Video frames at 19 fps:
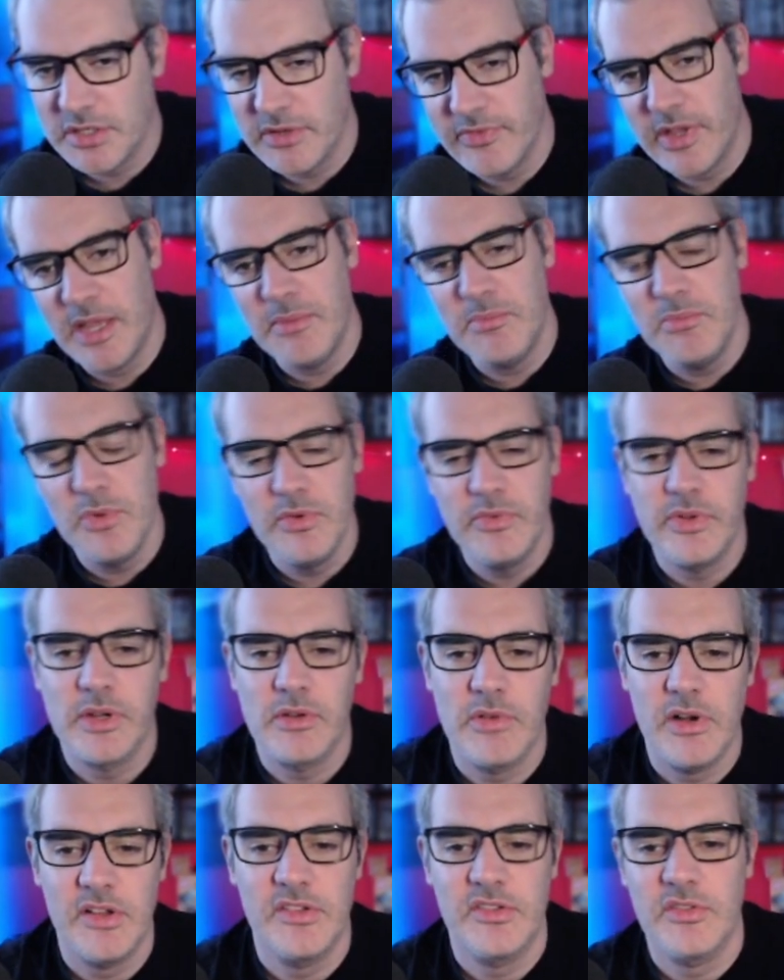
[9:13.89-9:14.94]
of air moving
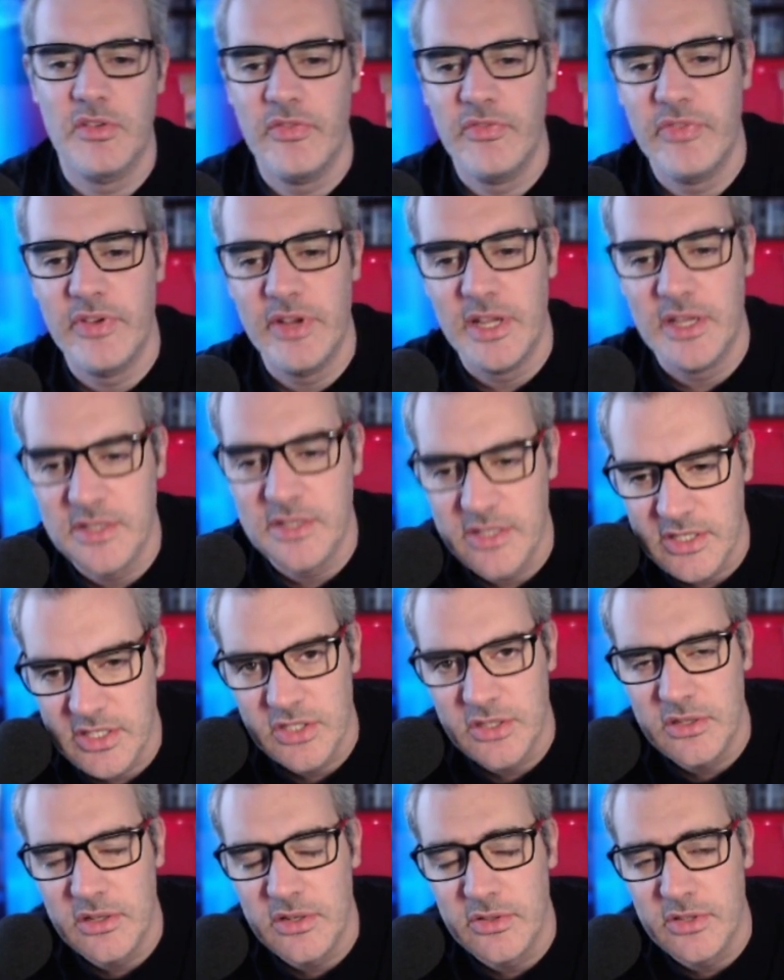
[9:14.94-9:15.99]
around softly under
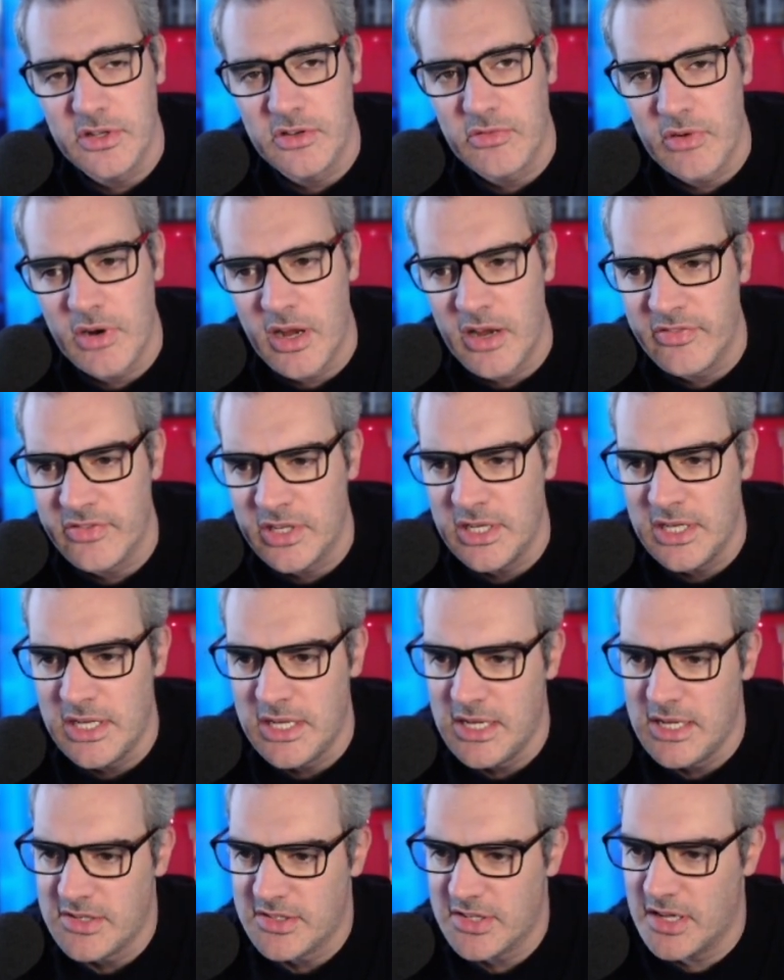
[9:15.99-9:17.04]
the craft.
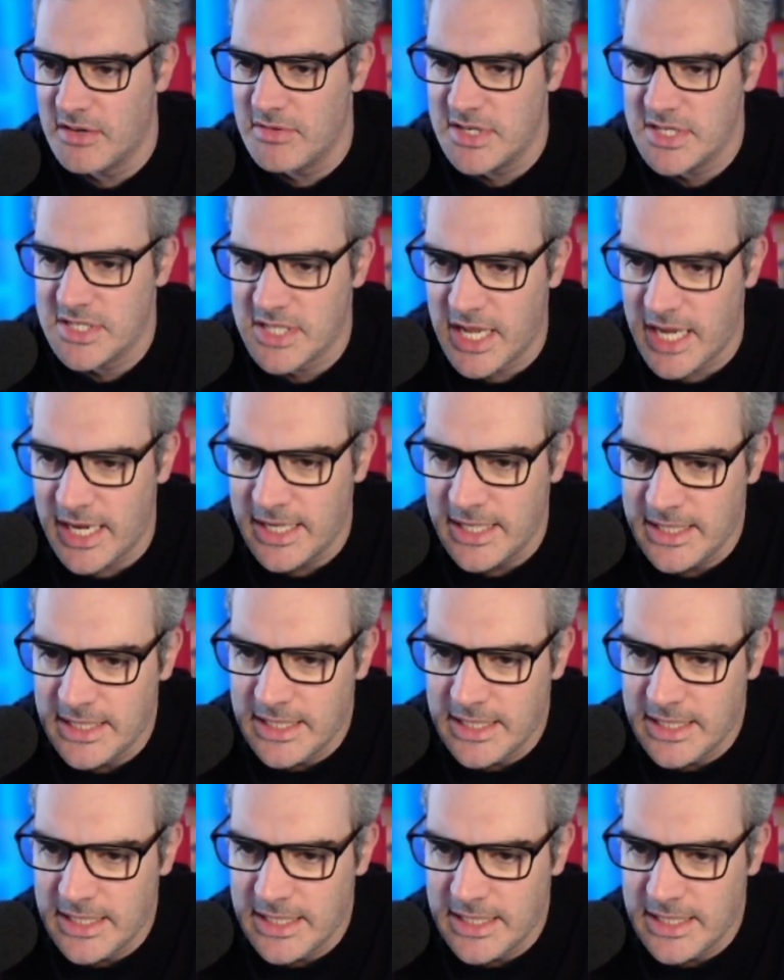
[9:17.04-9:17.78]
So there is that.